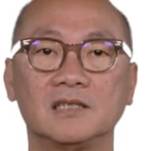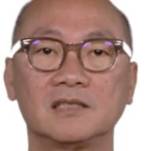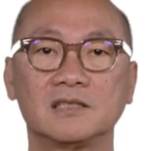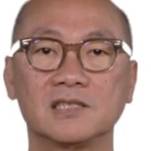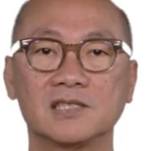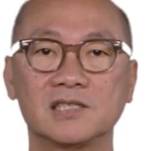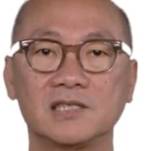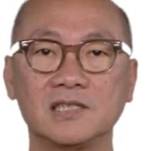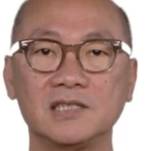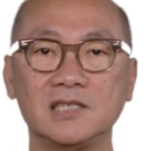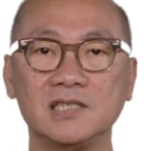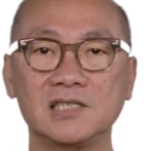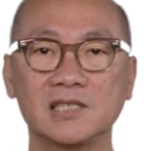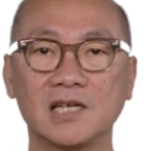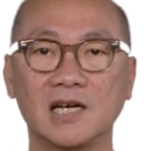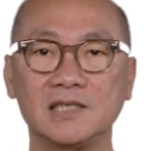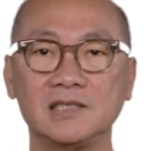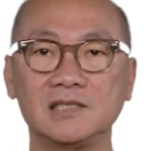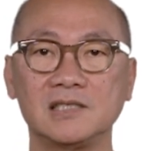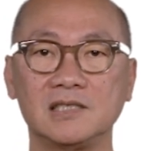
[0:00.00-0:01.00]
The study
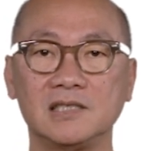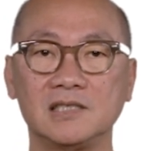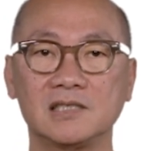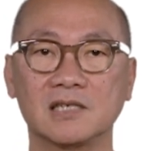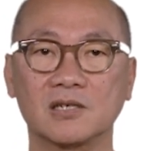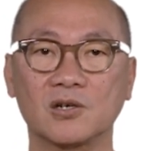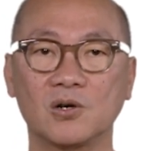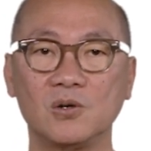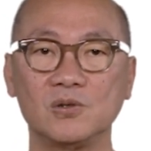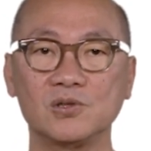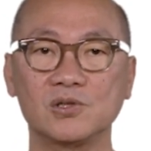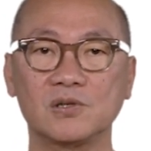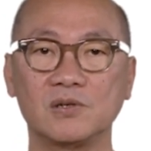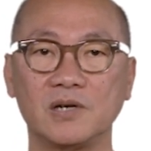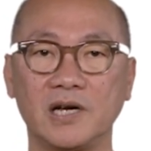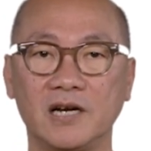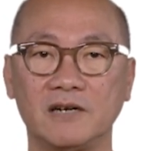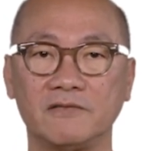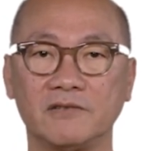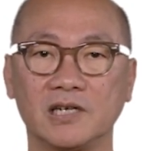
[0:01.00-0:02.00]
site is a coastal
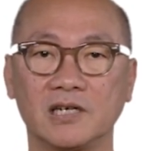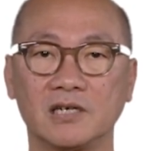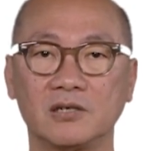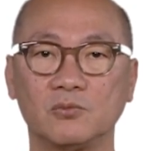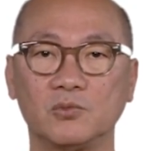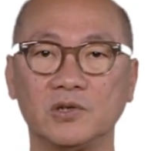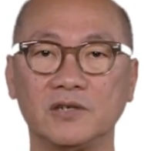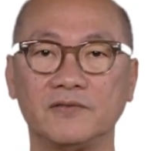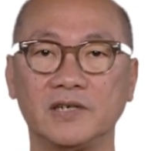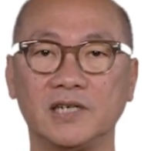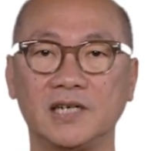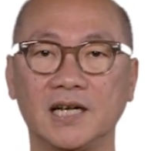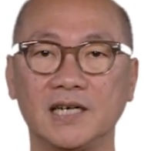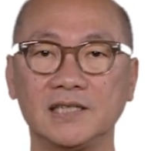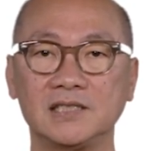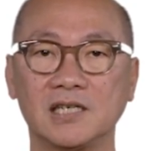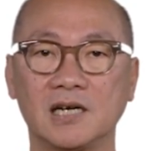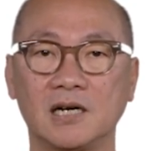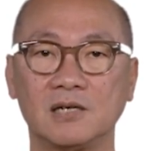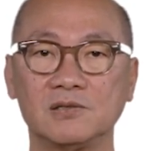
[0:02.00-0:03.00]
area with a
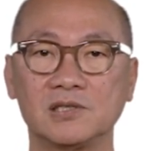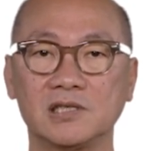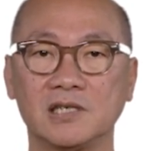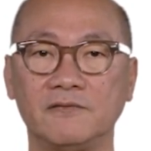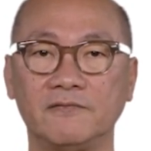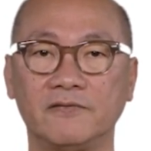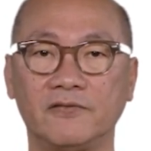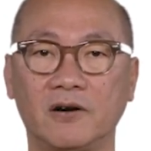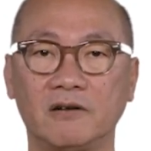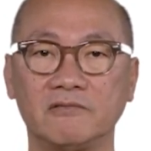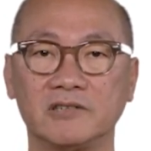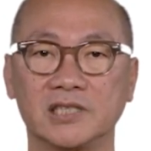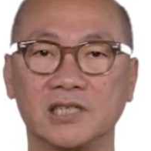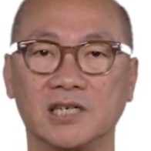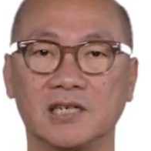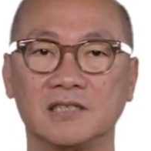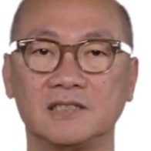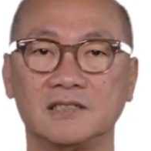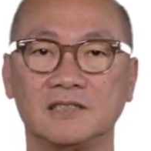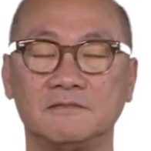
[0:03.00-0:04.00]
lighthouse in
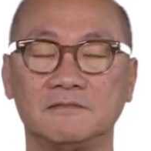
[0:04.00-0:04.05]
Florida.